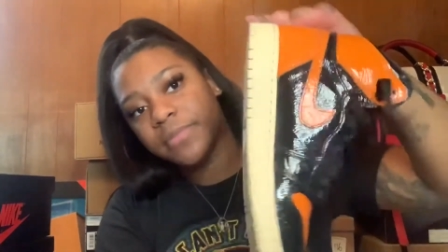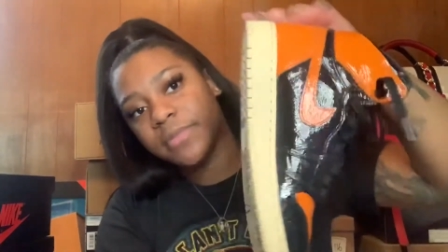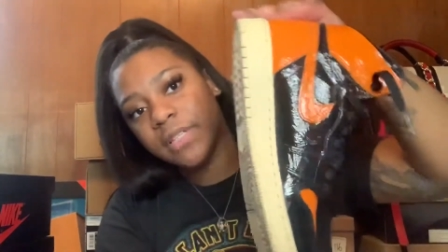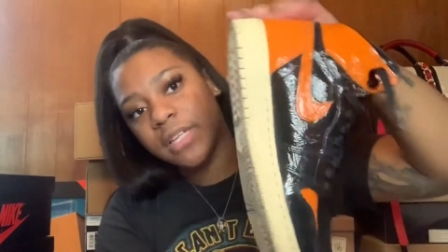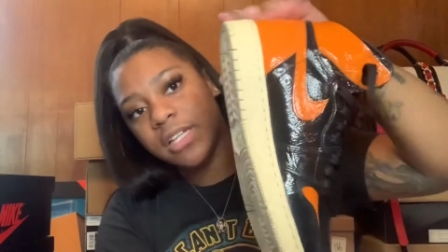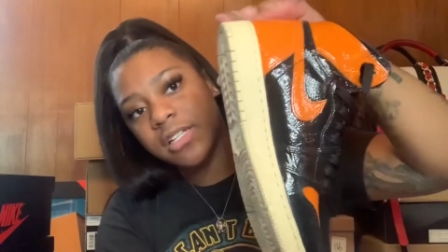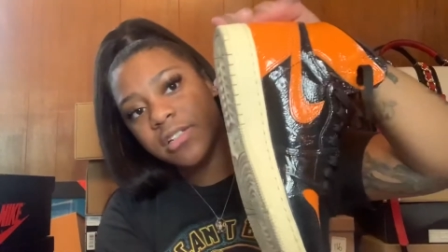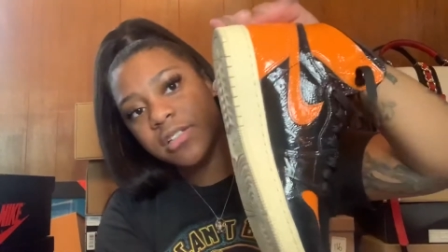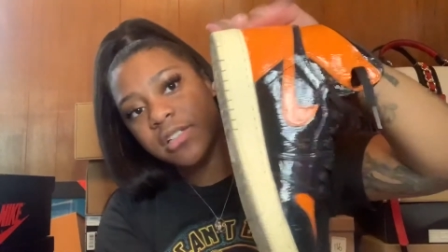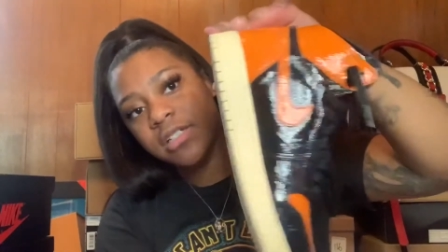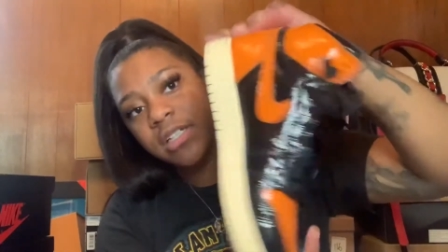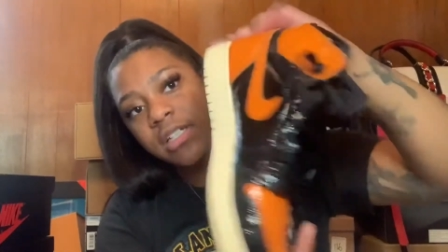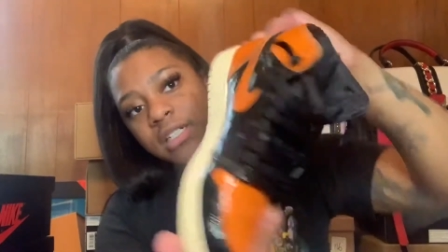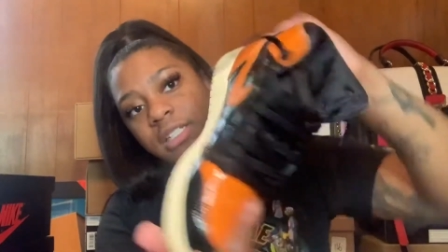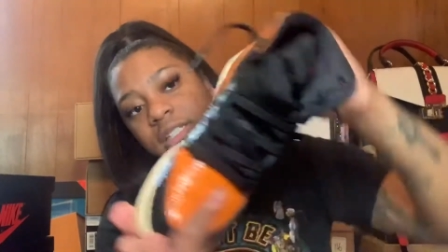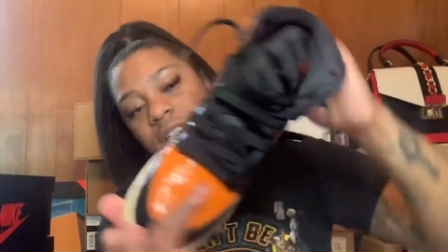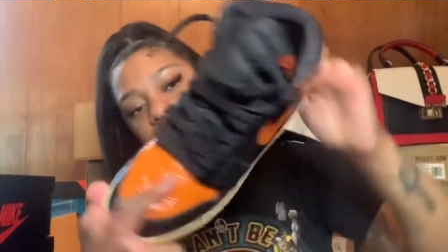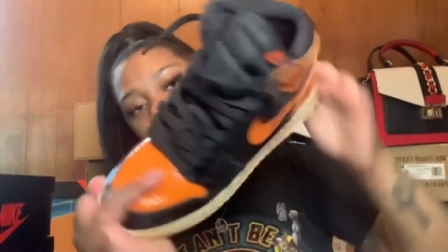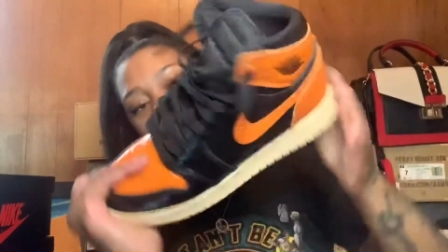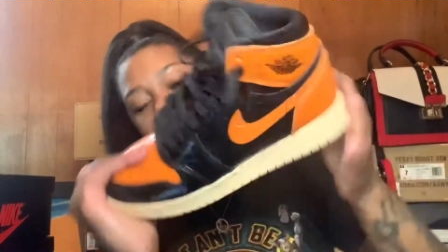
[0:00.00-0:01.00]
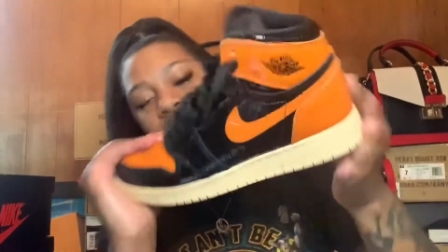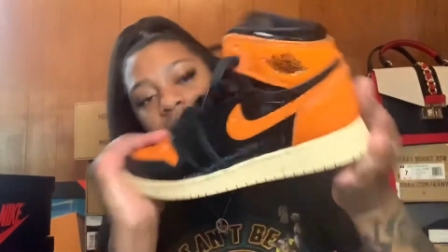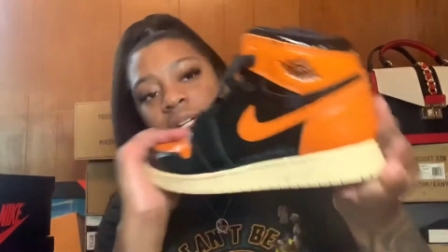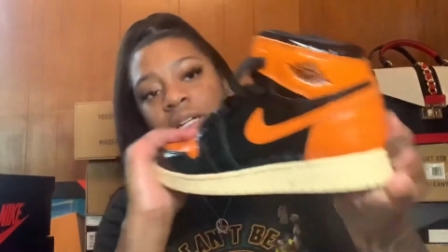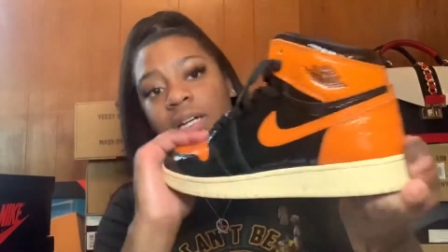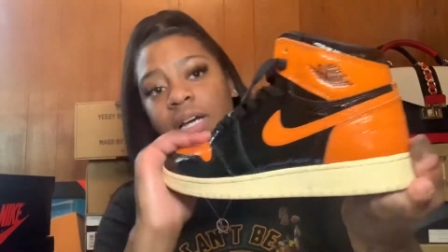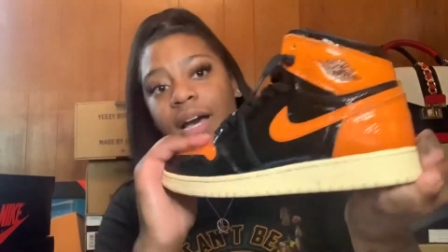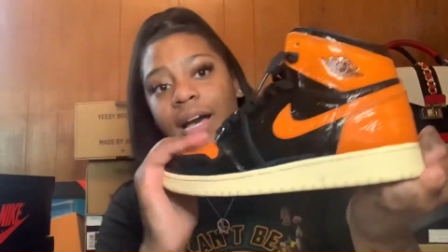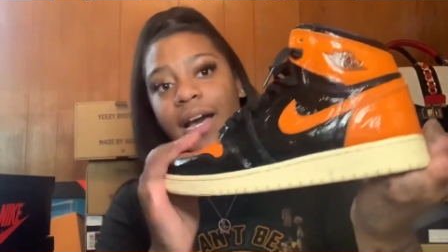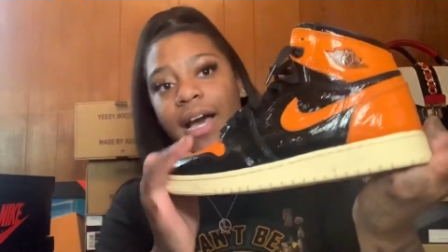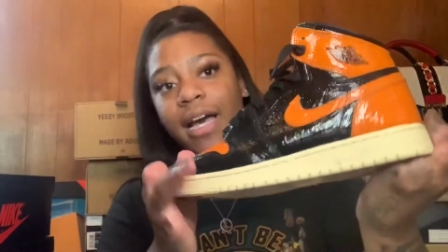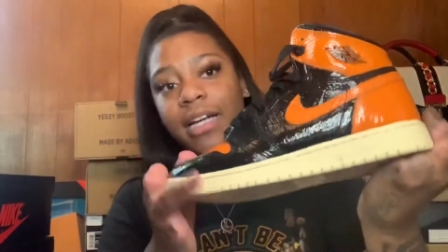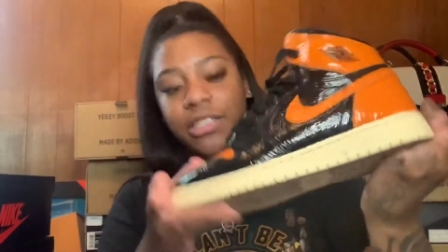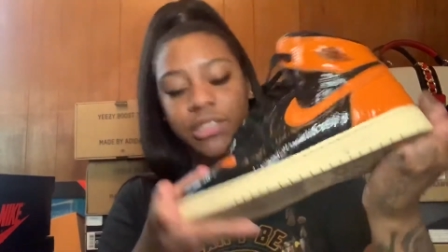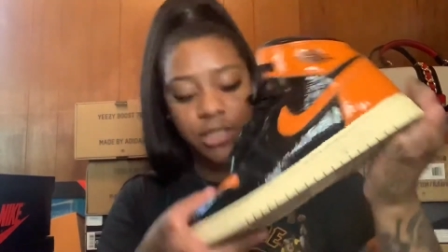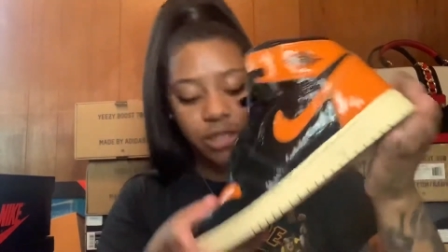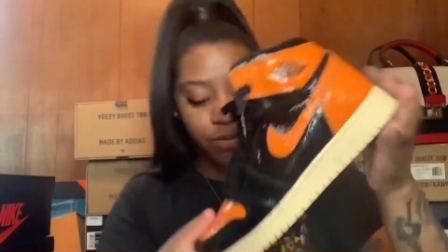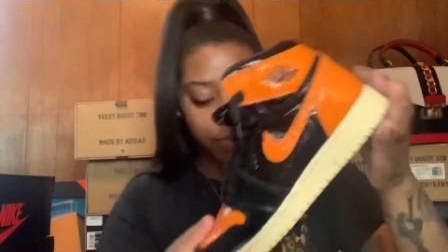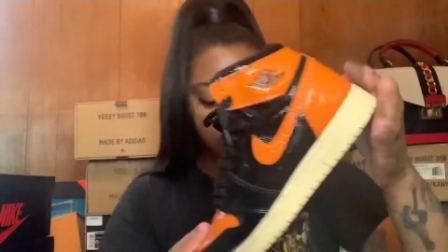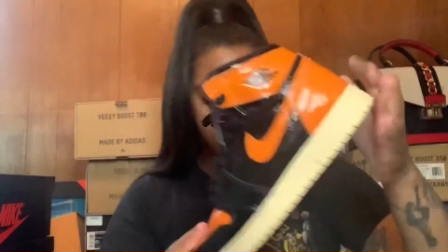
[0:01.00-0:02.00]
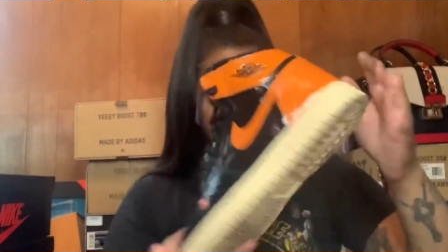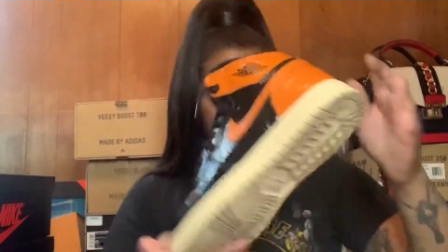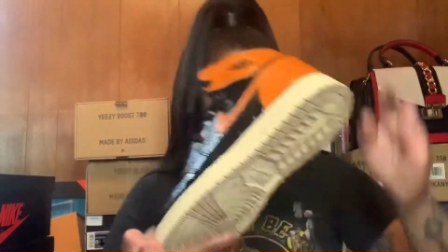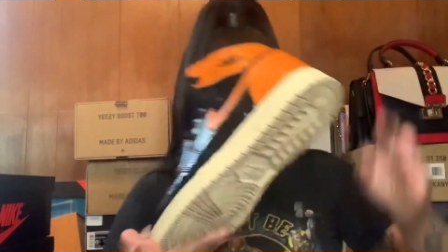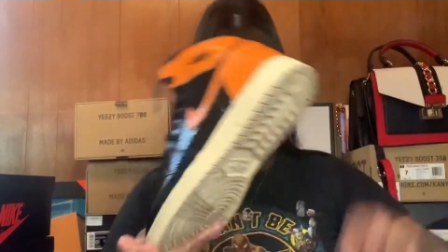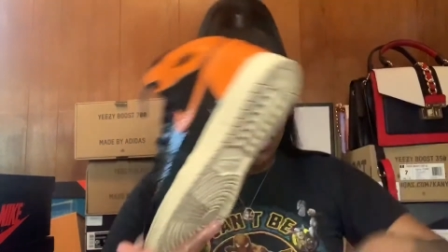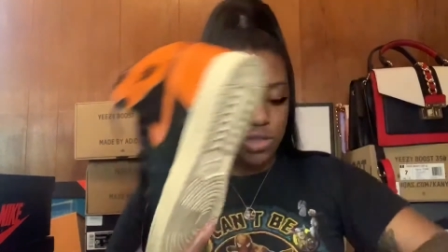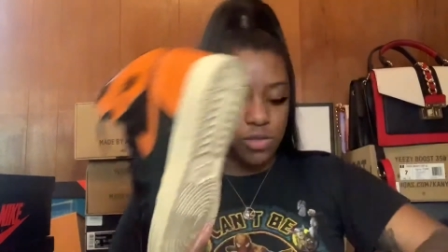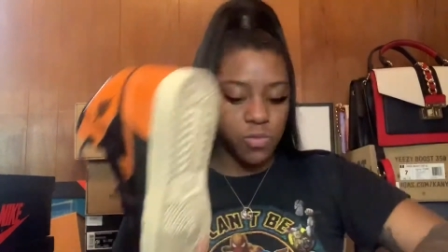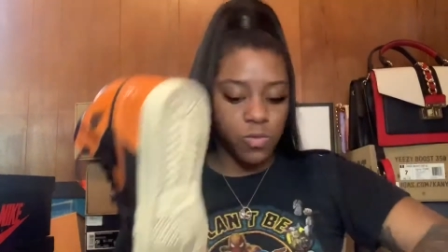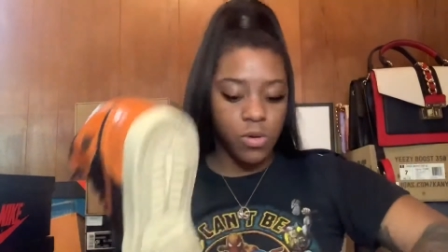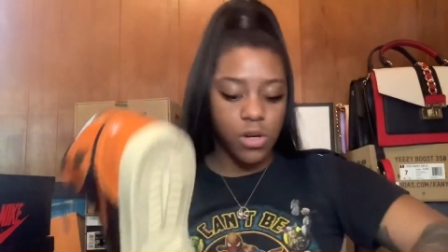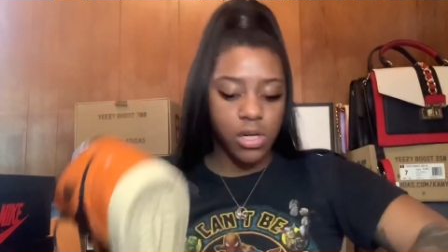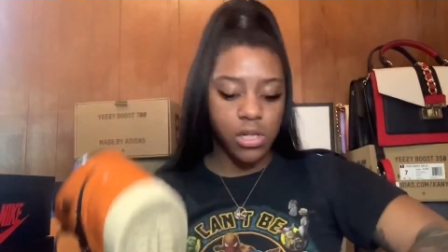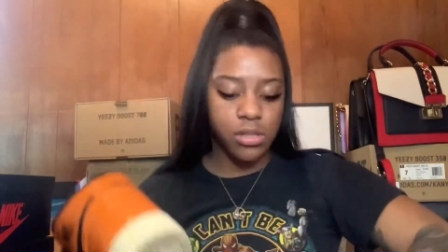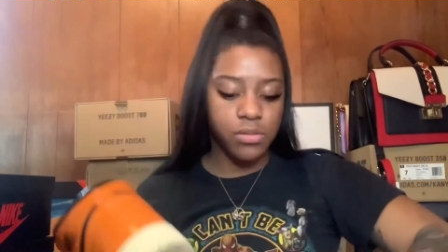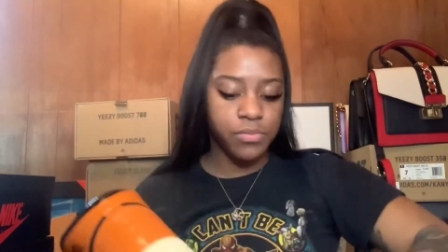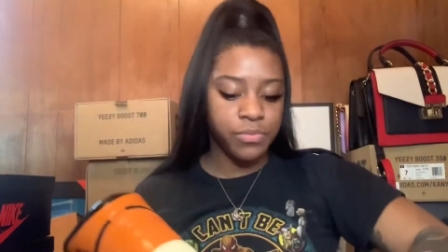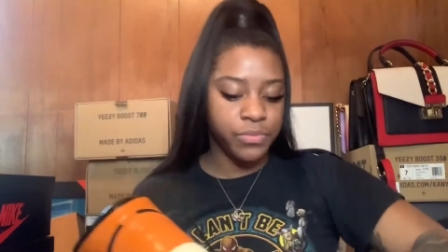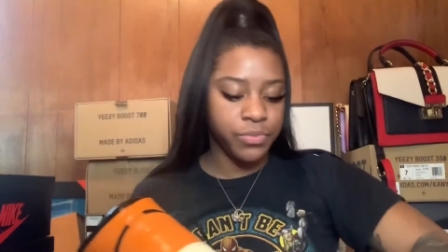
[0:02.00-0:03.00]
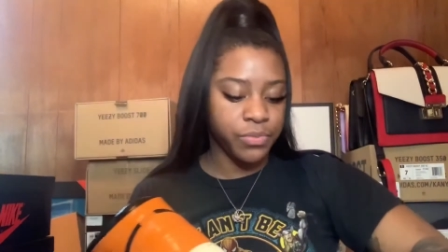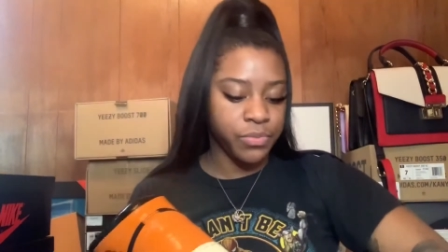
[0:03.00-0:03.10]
these are these. I actually recently just wore them.